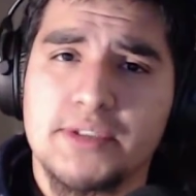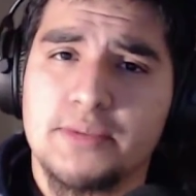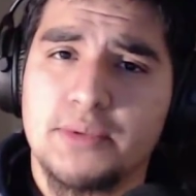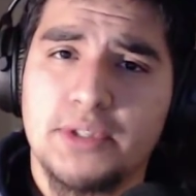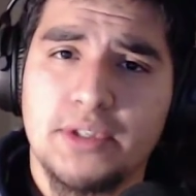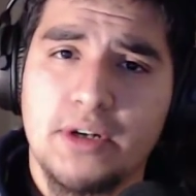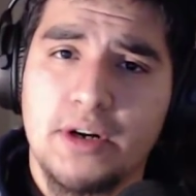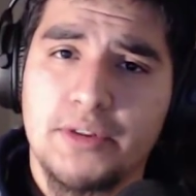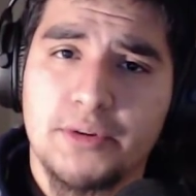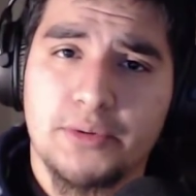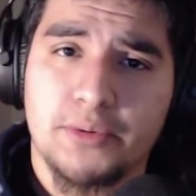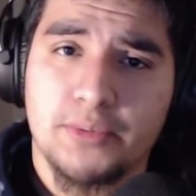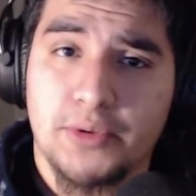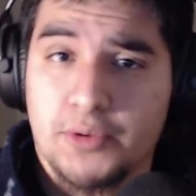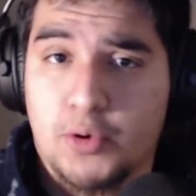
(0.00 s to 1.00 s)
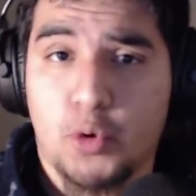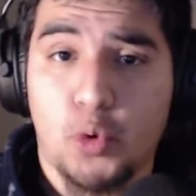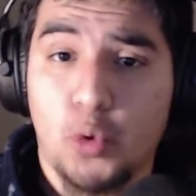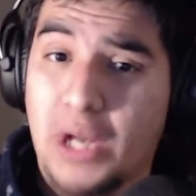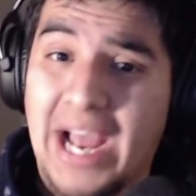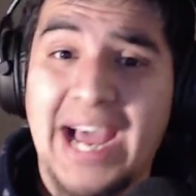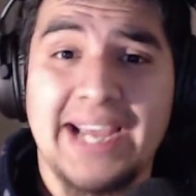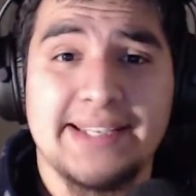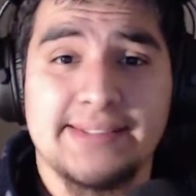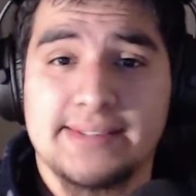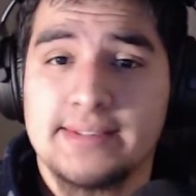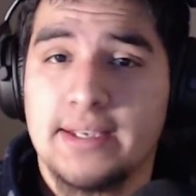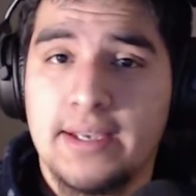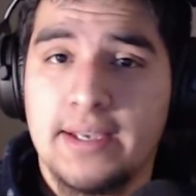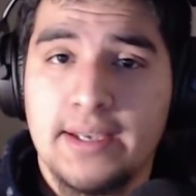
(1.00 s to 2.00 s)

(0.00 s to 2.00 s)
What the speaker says: They really are. They're cool guys.